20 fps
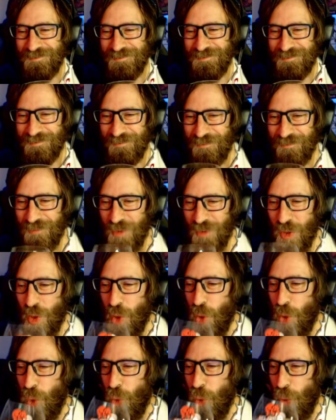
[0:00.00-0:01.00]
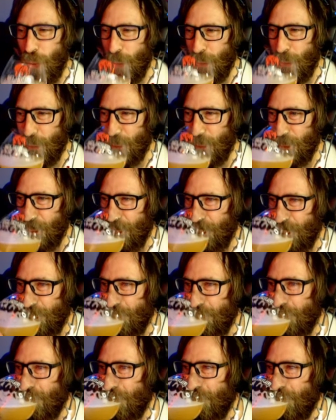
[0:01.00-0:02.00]

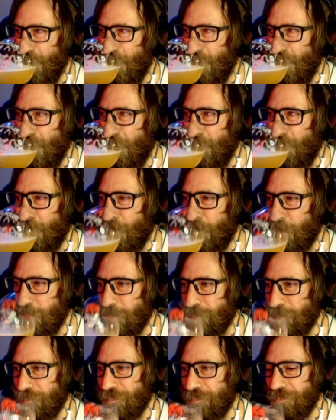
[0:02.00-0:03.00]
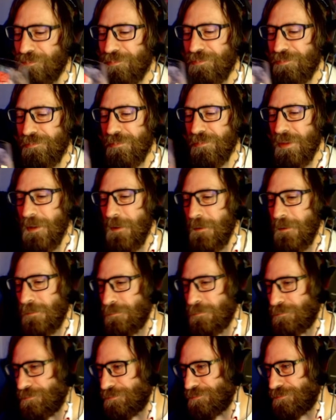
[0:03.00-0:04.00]

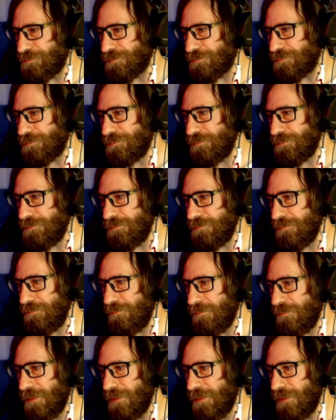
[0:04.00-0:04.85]
(no one is talking)